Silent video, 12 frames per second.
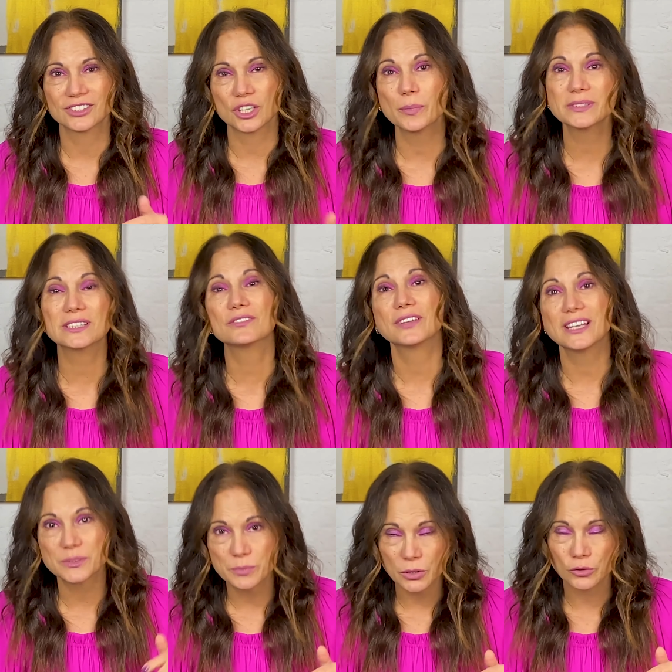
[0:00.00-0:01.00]
Jump into the
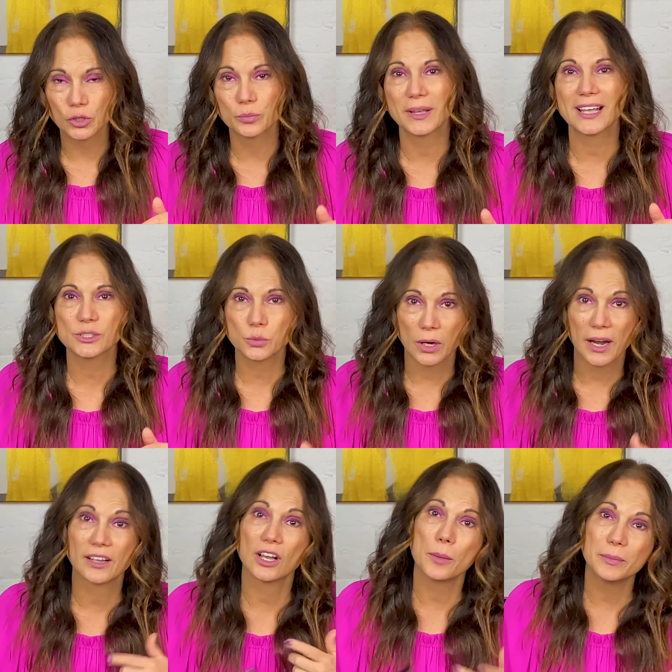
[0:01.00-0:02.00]
Facebook group. That's where
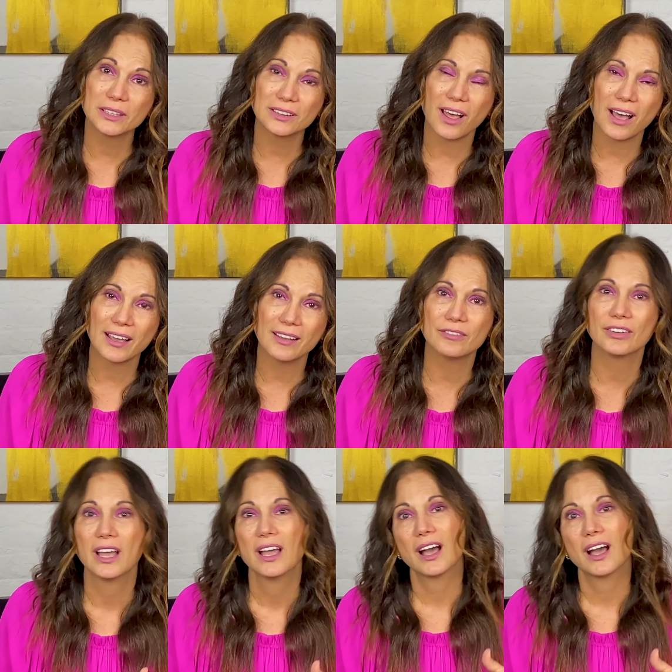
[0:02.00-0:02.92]
I come in live,